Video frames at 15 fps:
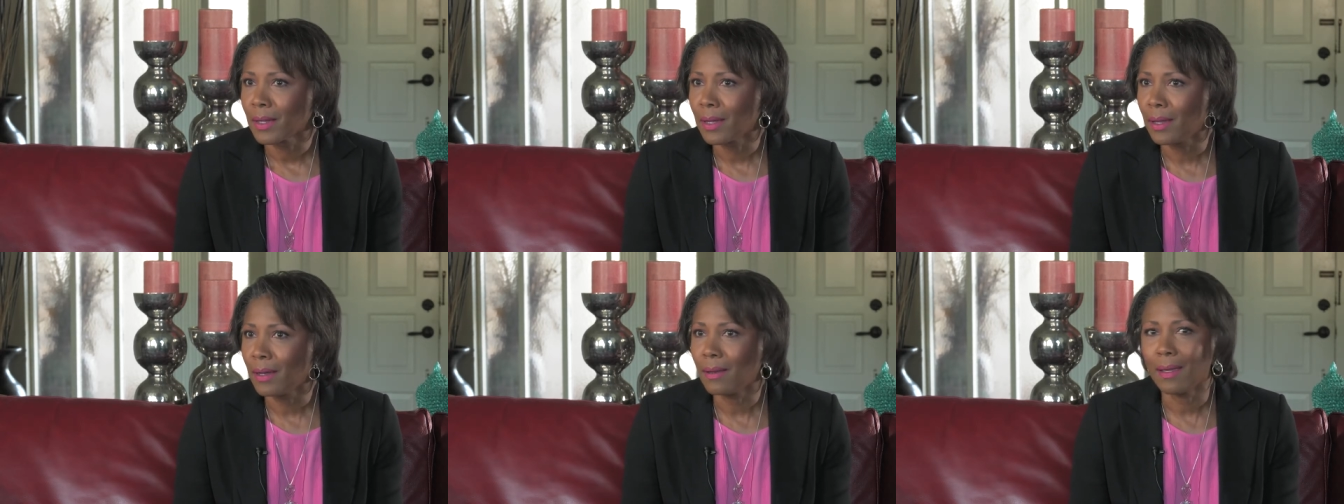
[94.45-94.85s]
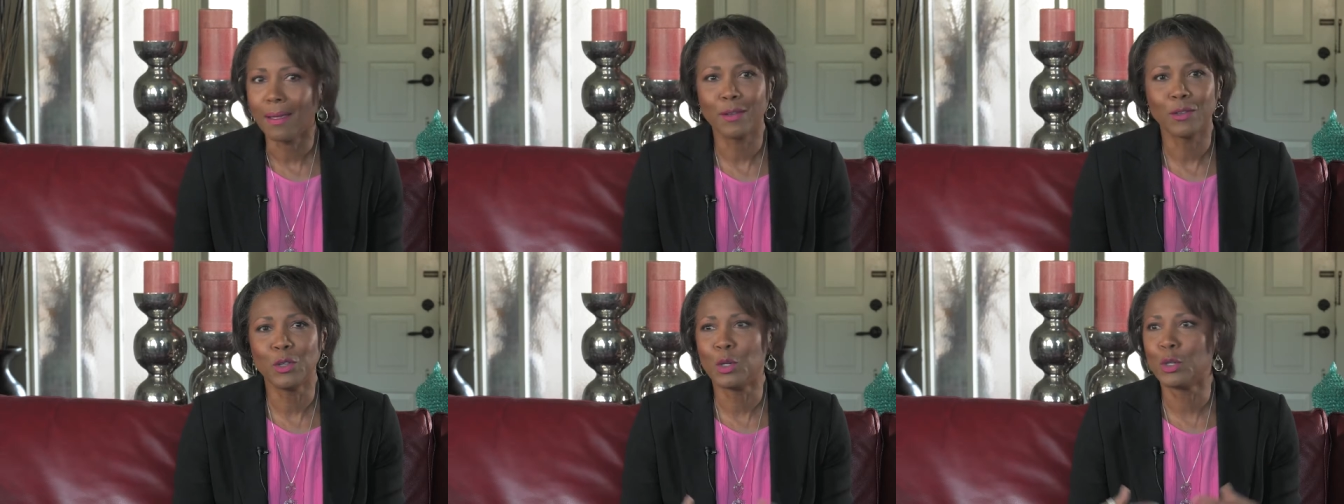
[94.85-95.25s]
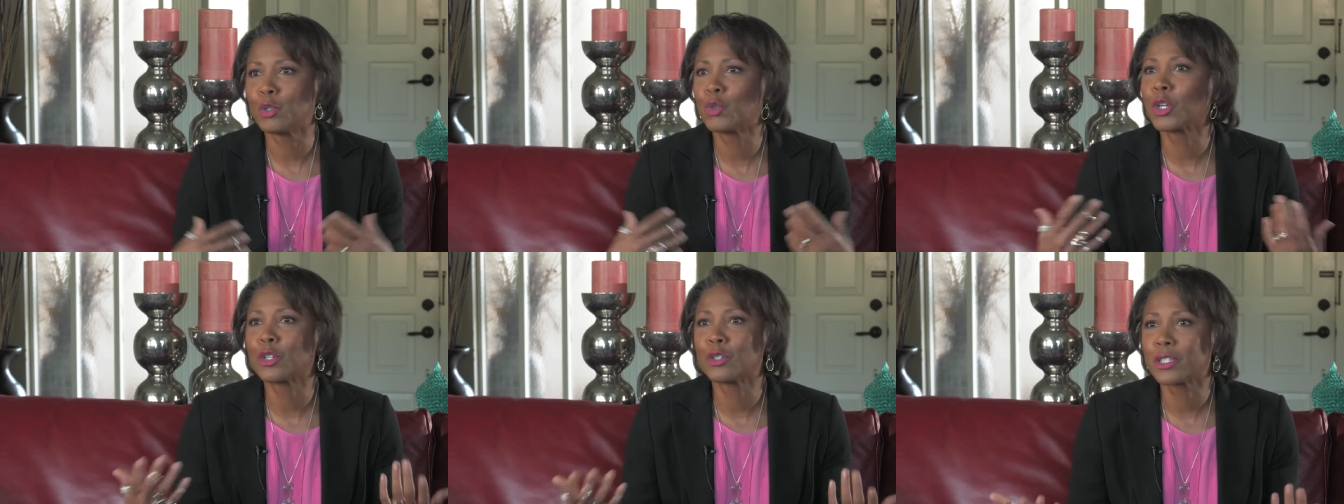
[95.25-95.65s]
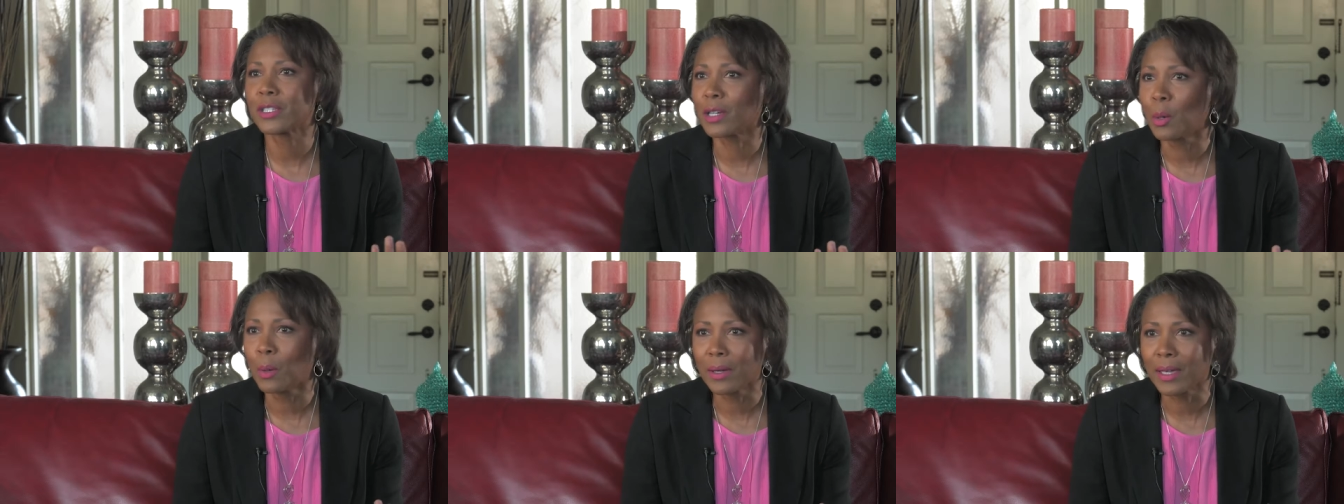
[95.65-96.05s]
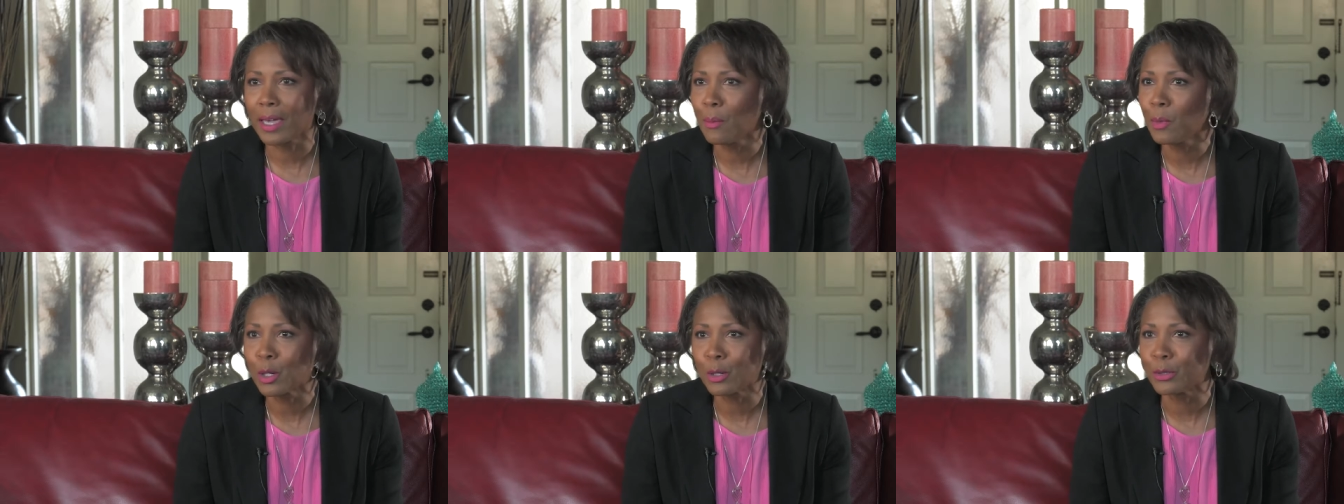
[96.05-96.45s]
And, you know, it triggers the
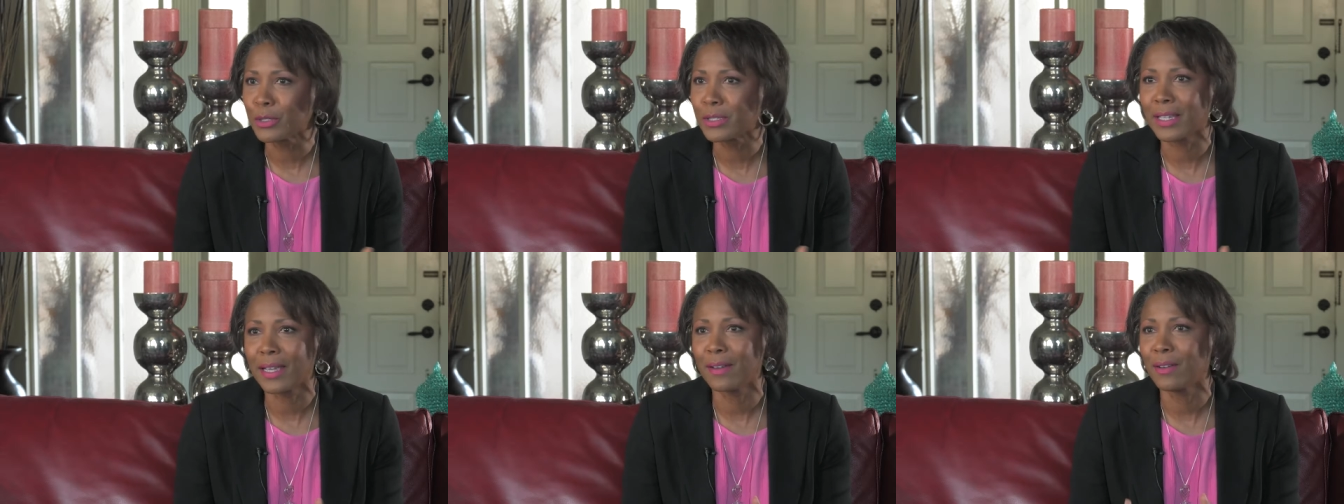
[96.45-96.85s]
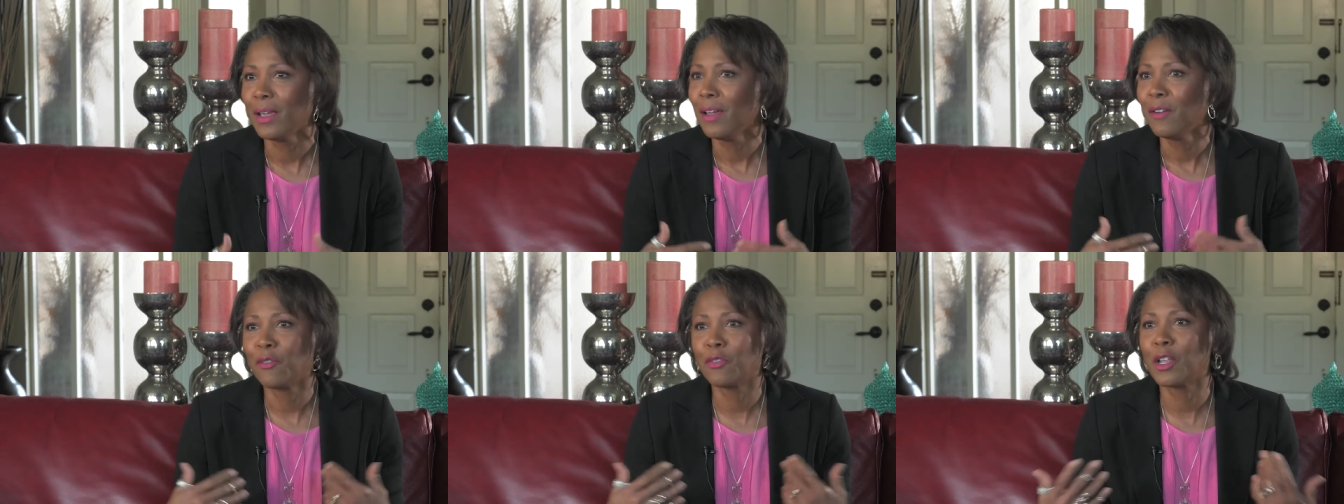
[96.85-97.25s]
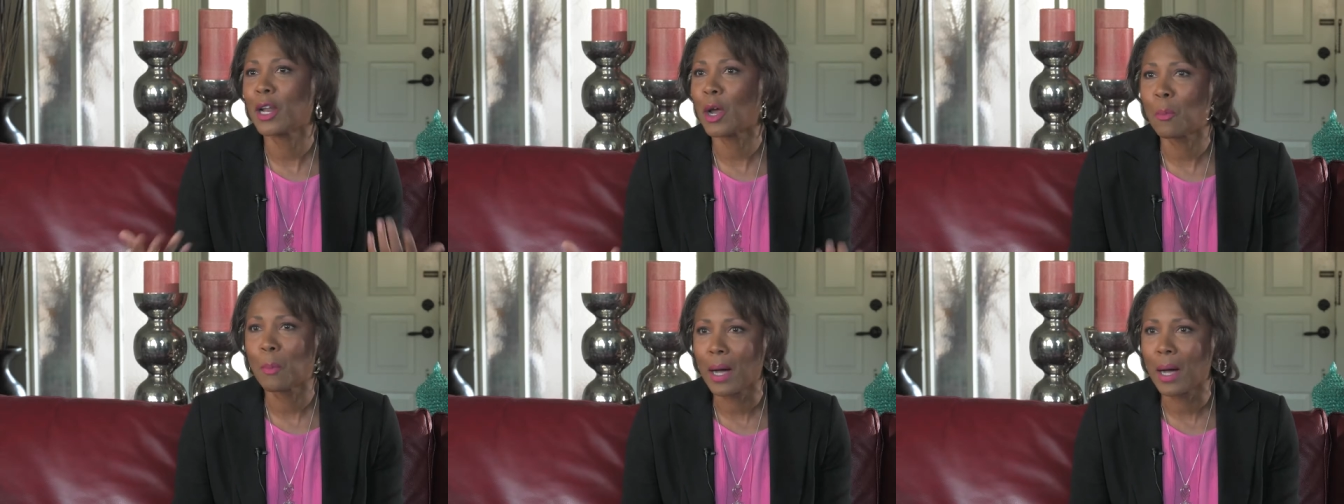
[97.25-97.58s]
chemicals that flood our